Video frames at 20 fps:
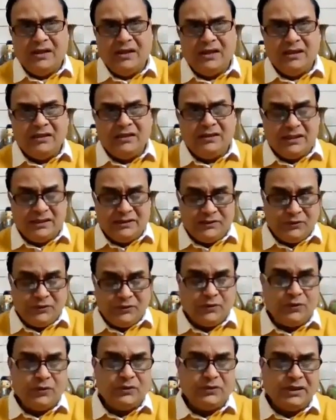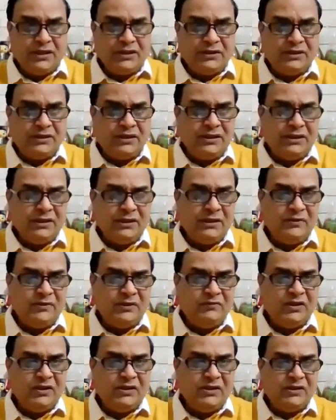And as you know, that the
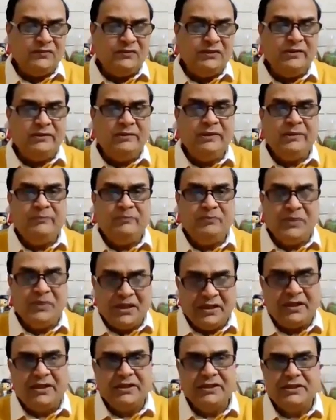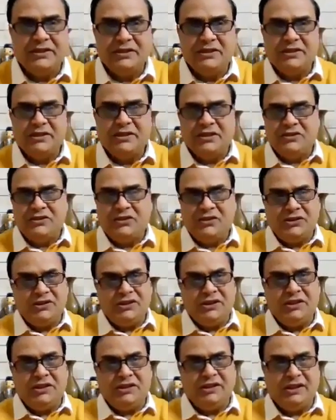one of the biggest
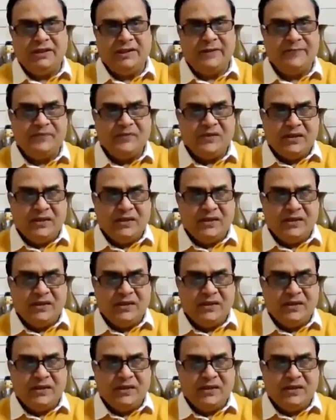strategic uh,